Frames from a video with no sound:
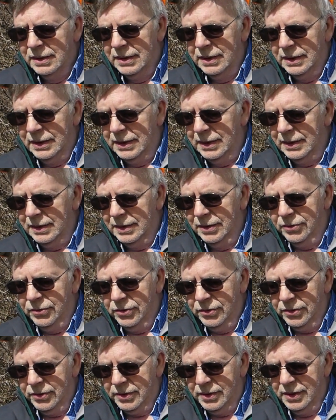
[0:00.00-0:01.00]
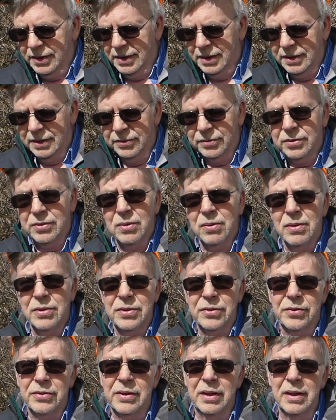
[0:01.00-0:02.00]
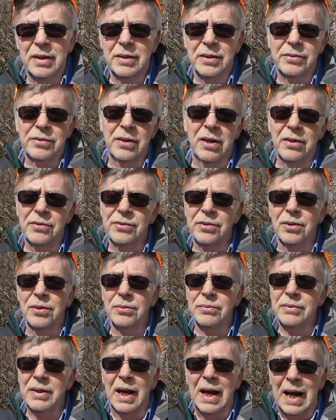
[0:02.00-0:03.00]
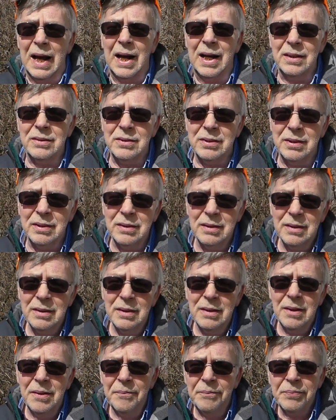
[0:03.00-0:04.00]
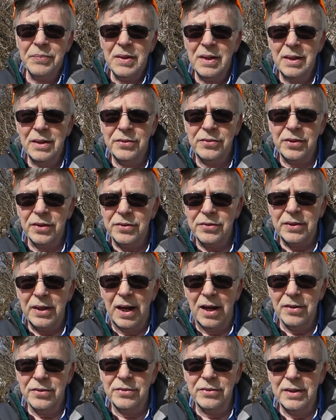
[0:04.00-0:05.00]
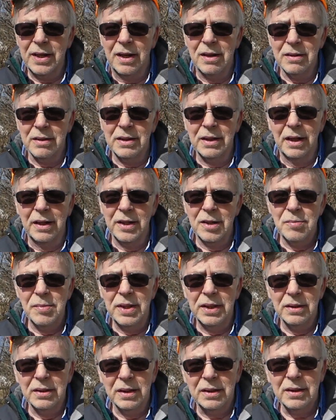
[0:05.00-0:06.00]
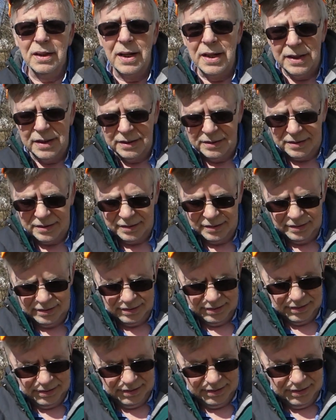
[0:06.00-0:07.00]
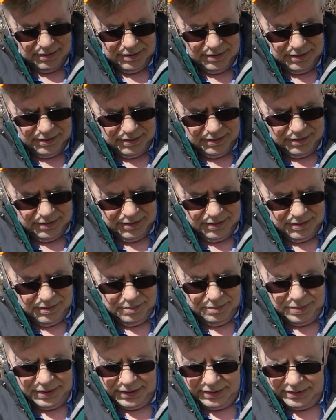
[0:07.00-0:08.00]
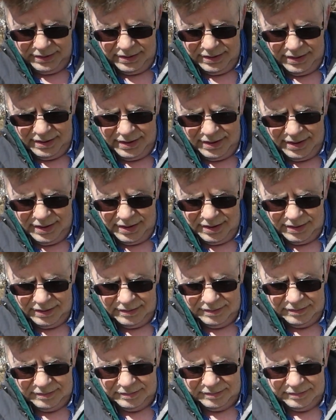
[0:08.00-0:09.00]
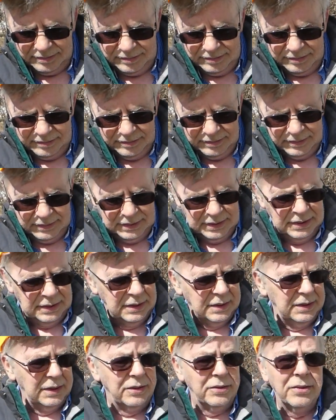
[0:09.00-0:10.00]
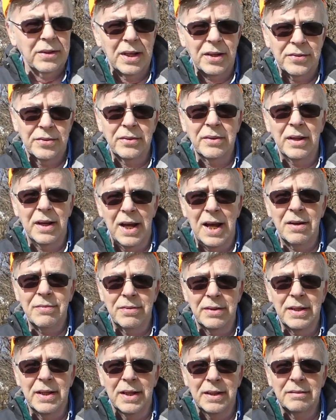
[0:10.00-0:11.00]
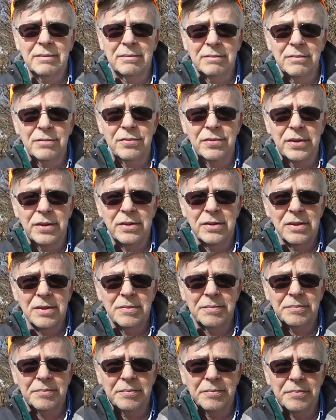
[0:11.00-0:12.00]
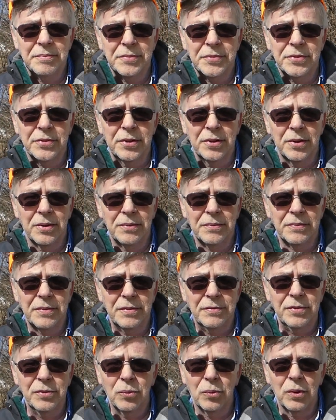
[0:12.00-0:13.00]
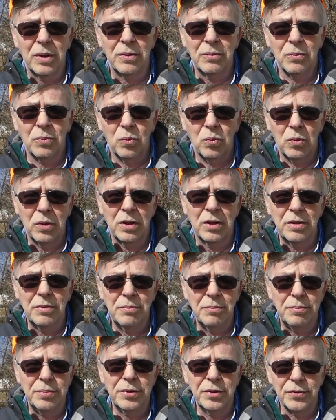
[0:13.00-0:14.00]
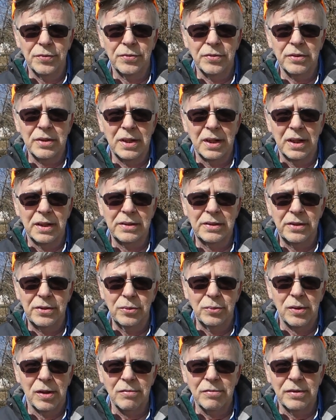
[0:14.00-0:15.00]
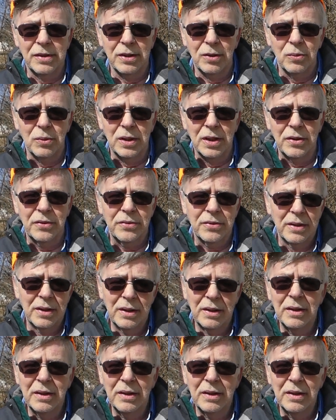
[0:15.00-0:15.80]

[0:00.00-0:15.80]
and it's just it's a gorgeous gun. It's also not a $6,000 gun. It may look like it, but it's less than half of that figure. So if you want one beautiful gun to do everything with,